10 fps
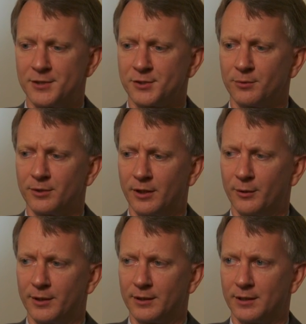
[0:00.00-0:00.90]
So, you know,
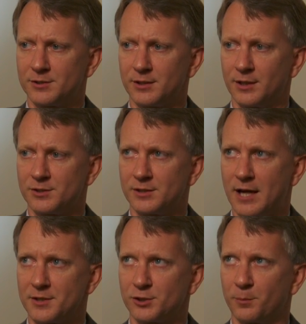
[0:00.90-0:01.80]
it's
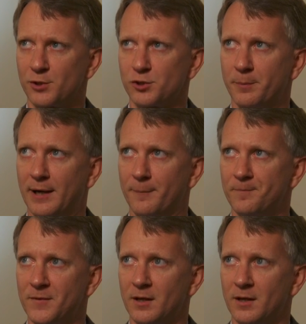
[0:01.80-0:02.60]
not so much about